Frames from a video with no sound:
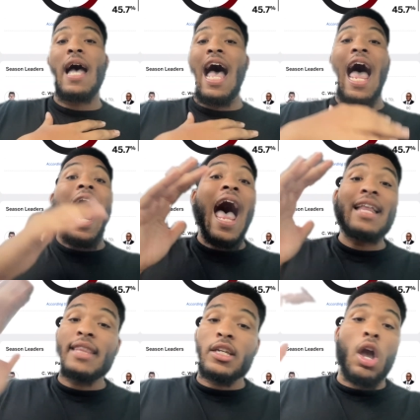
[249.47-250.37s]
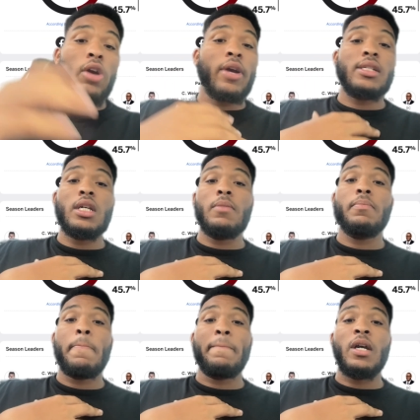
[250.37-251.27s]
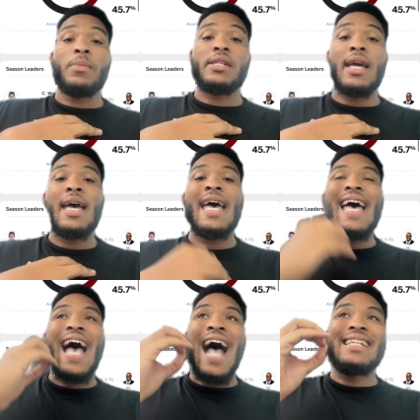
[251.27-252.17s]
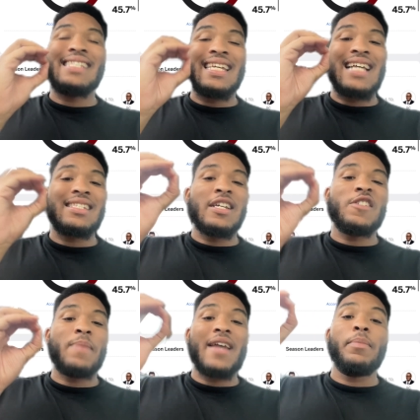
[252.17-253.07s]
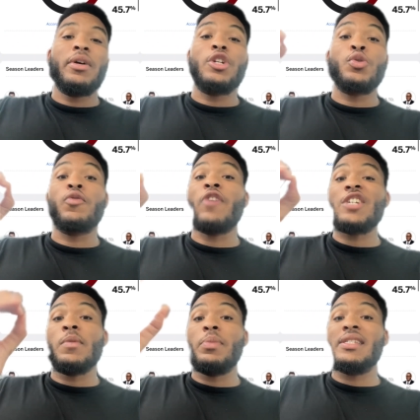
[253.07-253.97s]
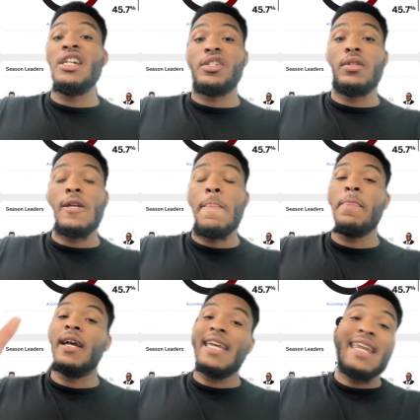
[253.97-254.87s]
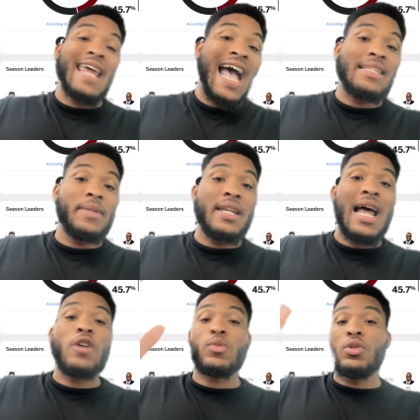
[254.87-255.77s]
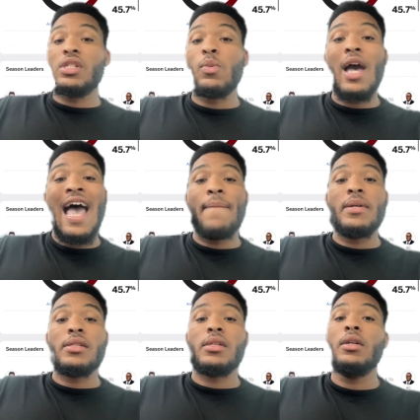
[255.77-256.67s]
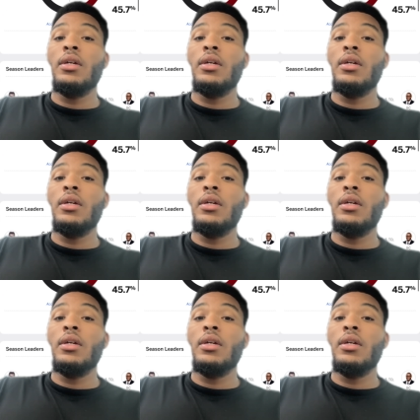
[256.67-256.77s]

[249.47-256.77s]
I think y'all are a great team. You know what I'm saying? I just think that's a tough spot to put a true freshman potentially. Again, hasn't been announced. We'll see what happens.